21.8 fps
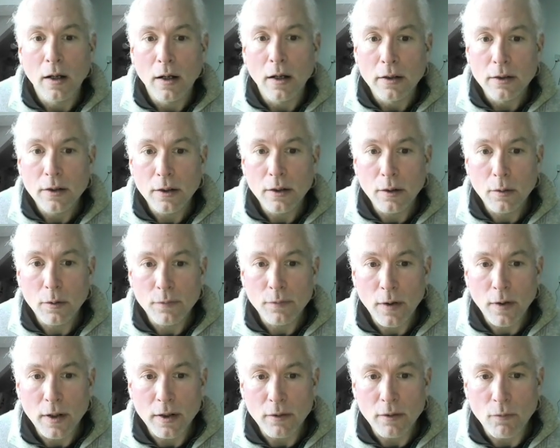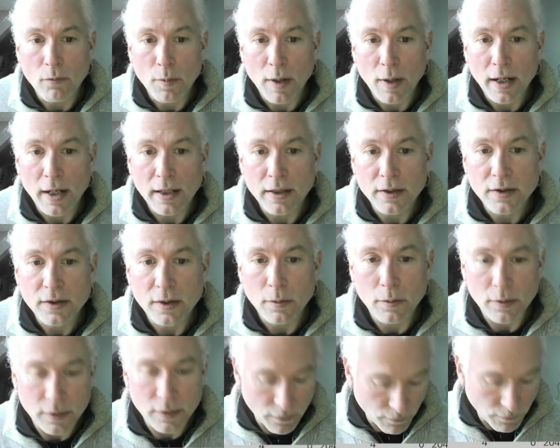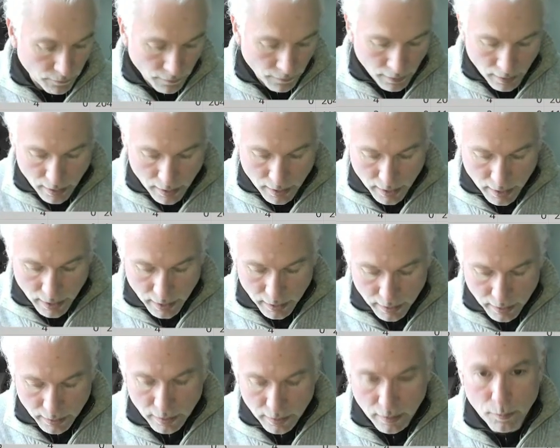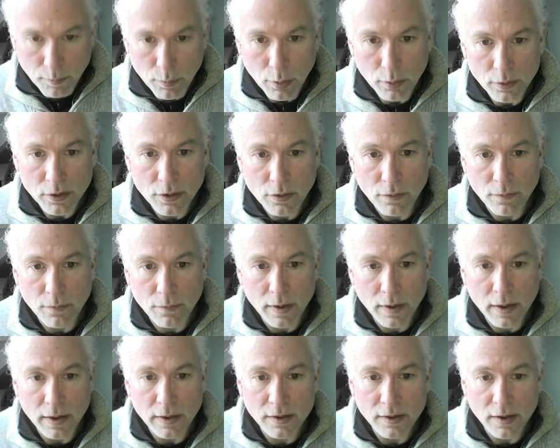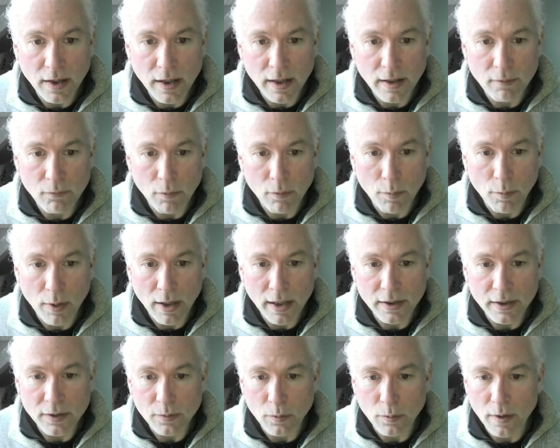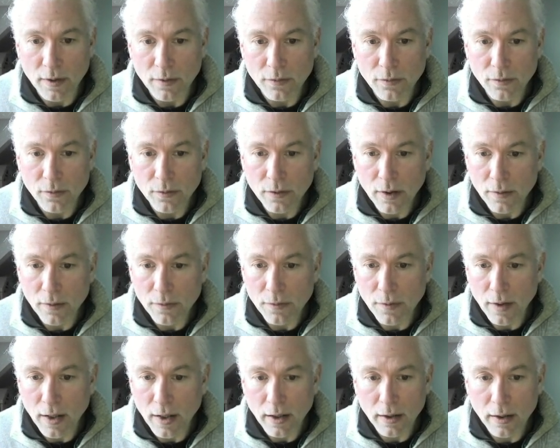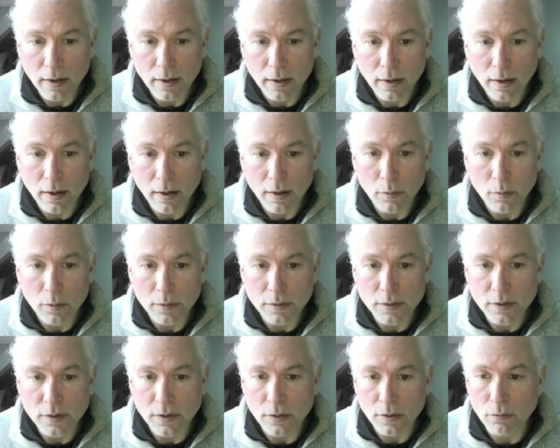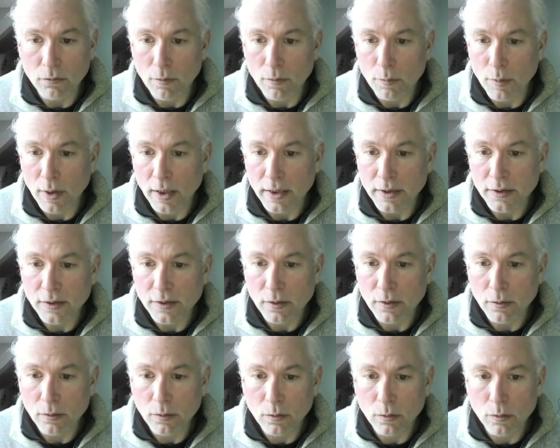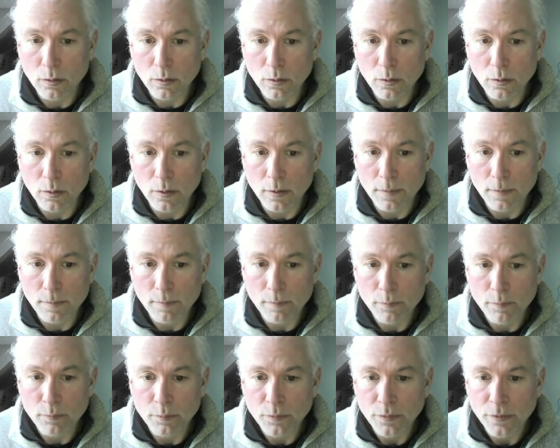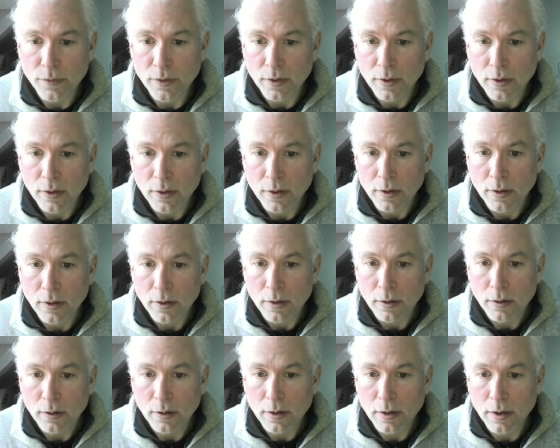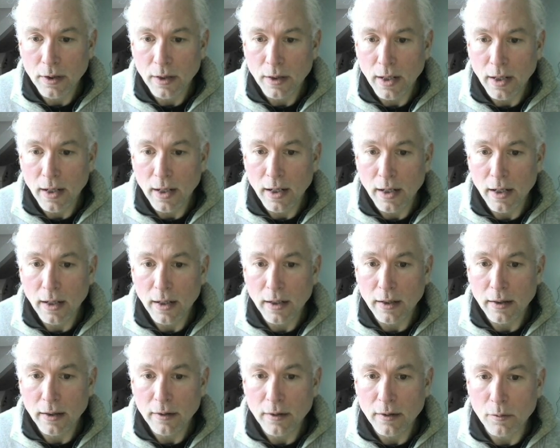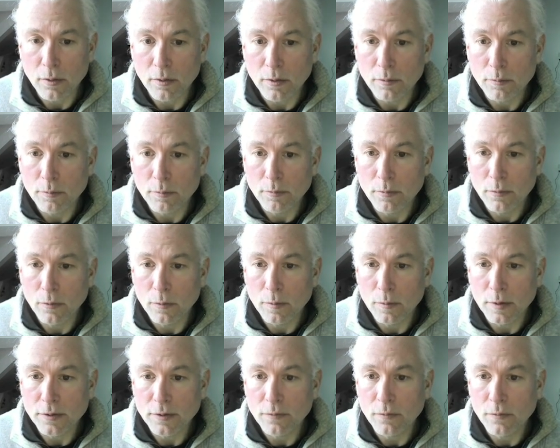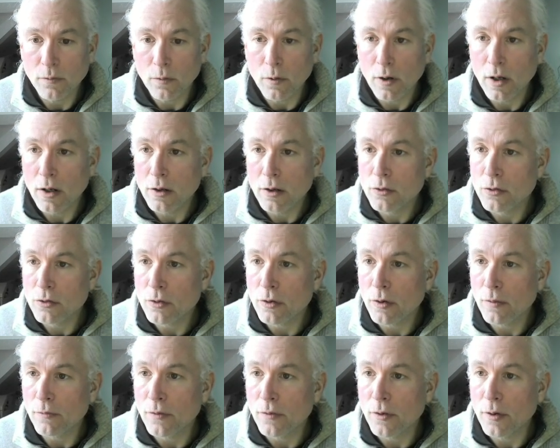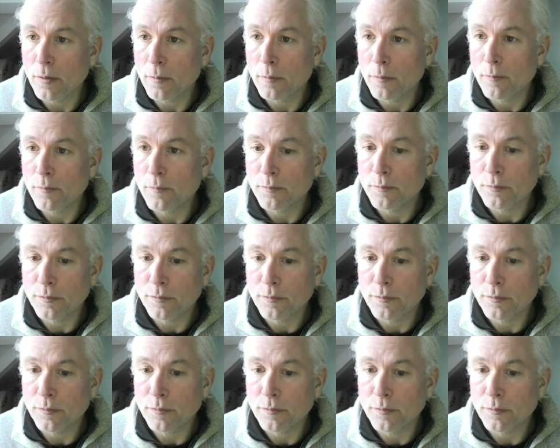Do a find and replace. I want to find apostrophes and replace with nothing. I want to replace all. Okay, there were almost 400 of them.